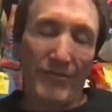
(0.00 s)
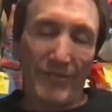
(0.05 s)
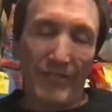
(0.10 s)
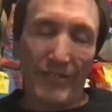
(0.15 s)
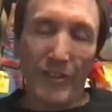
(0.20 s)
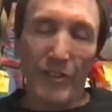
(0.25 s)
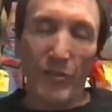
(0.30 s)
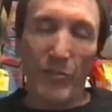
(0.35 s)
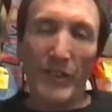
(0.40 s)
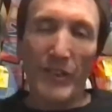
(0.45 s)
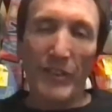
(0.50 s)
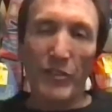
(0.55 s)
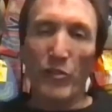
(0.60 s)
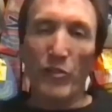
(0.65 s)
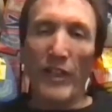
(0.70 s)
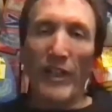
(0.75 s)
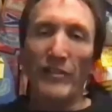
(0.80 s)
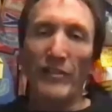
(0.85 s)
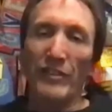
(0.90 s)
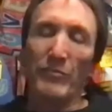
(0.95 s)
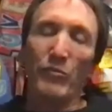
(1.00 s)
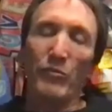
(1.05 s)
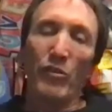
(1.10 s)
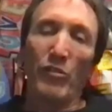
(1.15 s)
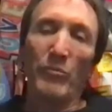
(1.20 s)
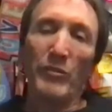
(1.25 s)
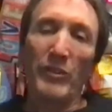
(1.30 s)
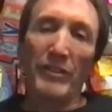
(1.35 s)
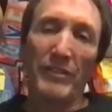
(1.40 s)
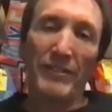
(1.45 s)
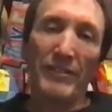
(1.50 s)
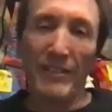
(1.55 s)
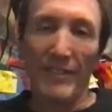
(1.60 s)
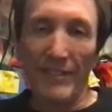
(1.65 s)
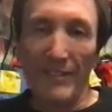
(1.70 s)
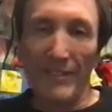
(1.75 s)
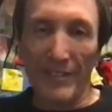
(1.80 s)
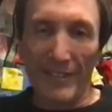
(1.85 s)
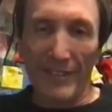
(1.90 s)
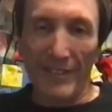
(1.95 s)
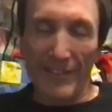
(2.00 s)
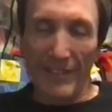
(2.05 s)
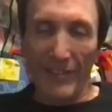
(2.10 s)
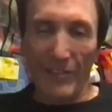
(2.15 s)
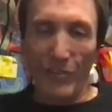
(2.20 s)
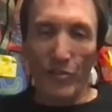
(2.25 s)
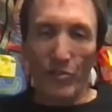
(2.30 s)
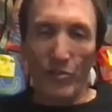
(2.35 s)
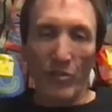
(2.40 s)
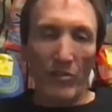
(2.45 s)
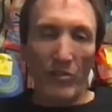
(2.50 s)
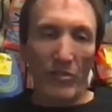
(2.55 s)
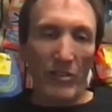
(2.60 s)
could have been a tragic moment in his short